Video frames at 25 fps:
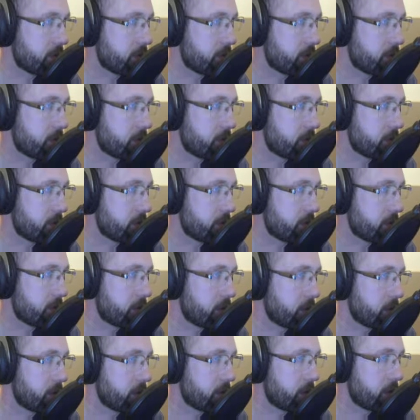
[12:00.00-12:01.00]

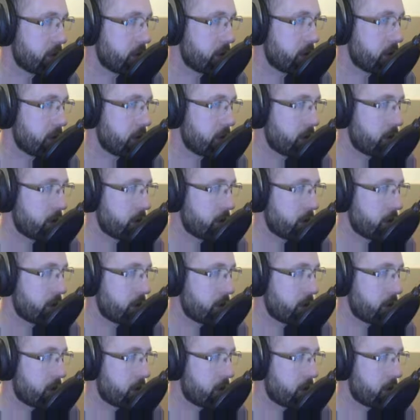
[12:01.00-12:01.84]
No one is speaking in this clip.